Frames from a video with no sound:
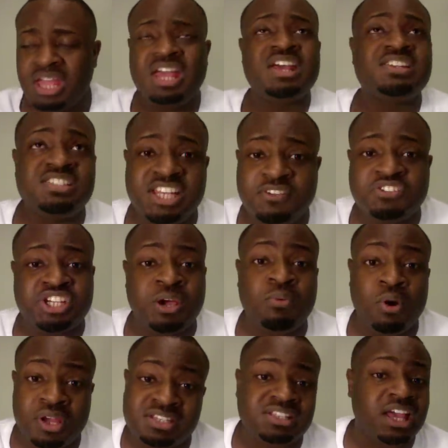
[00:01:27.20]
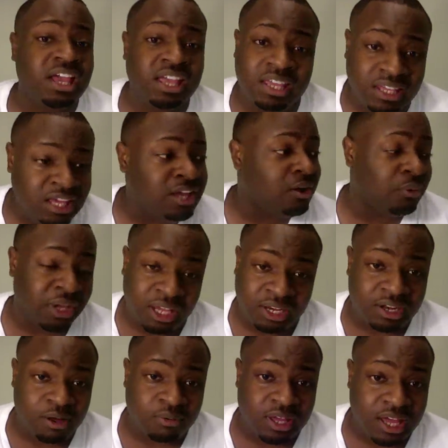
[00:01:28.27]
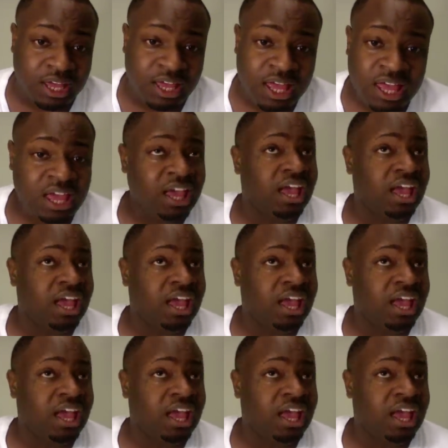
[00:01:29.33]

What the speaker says: Stevie J want his cake and he gonna eat it, okay?